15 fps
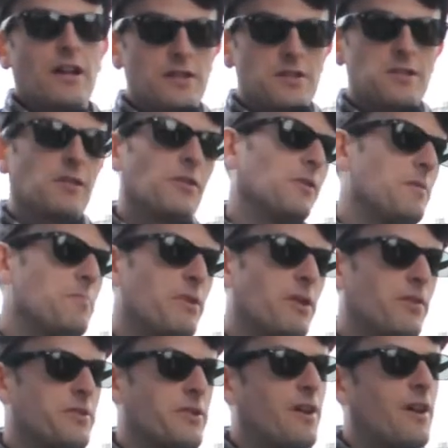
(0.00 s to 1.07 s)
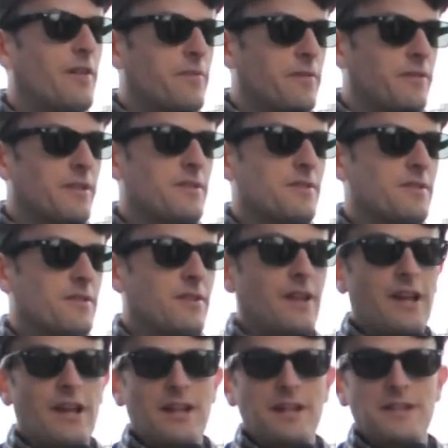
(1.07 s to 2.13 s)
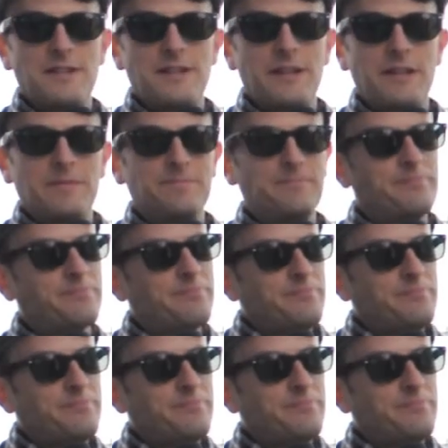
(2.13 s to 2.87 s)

to slowly build your confidence and